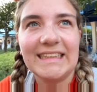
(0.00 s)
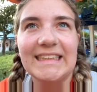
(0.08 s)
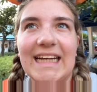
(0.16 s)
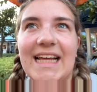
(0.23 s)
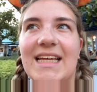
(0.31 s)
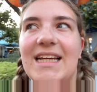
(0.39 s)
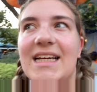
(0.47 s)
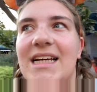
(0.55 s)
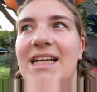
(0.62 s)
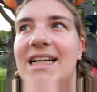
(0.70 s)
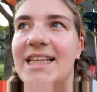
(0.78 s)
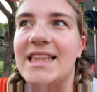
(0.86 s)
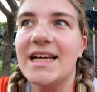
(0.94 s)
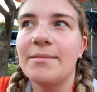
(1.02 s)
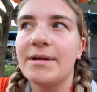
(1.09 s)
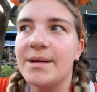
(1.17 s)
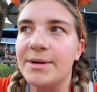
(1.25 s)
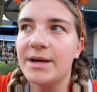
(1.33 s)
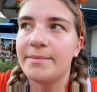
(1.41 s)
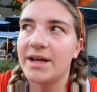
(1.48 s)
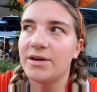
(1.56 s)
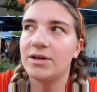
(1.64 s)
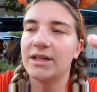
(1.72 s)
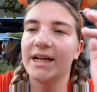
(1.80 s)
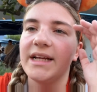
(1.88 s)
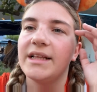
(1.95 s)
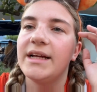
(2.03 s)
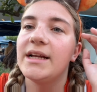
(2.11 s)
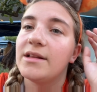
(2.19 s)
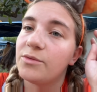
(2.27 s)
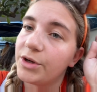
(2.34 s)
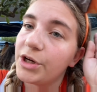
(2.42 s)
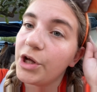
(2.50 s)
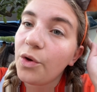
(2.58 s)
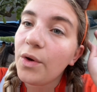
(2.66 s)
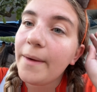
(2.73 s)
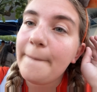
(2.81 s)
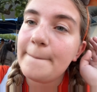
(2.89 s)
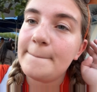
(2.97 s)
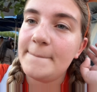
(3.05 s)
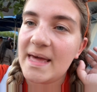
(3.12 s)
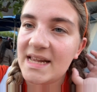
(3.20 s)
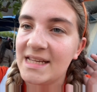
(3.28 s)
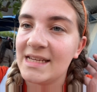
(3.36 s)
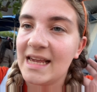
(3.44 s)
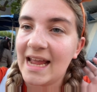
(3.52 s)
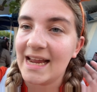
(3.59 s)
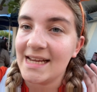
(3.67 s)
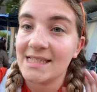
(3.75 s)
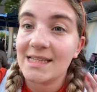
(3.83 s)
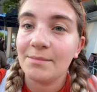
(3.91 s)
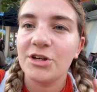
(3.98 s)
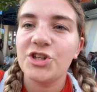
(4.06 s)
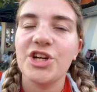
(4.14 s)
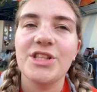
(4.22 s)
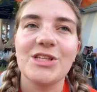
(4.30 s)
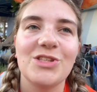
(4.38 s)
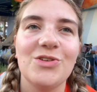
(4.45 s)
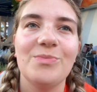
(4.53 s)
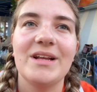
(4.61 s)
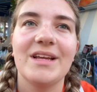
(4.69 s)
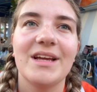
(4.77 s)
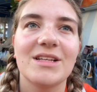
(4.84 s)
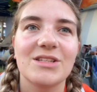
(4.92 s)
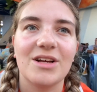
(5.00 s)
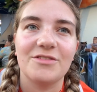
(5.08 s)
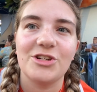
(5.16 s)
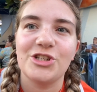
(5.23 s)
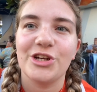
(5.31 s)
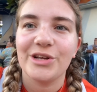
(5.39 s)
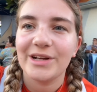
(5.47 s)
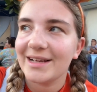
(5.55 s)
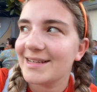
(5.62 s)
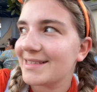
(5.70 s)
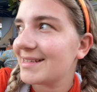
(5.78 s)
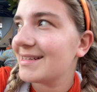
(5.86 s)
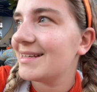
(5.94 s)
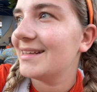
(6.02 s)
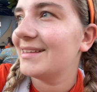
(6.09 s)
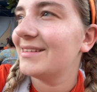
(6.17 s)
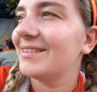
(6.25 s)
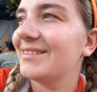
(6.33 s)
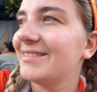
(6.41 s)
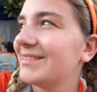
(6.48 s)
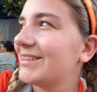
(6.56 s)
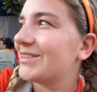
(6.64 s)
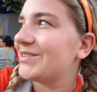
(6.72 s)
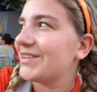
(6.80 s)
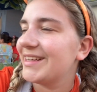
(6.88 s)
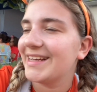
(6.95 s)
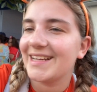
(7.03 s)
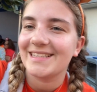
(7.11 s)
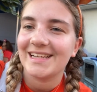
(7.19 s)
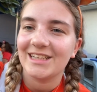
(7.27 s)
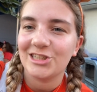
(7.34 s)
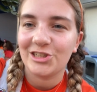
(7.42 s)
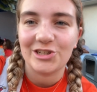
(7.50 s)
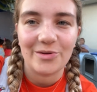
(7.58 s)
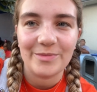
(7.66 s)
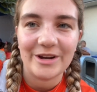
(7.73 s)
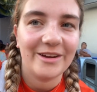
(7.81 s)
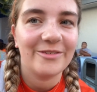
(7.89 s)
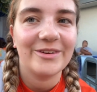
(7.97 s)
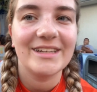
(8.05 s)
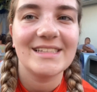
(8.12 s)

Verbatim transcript: And then I think I'm gonna book a out of lightning lane and then we're gonna go get beignets. I'm gonna try this new beignet, so I'll have to show you guys it. It looks really good. It's like a strawberry one.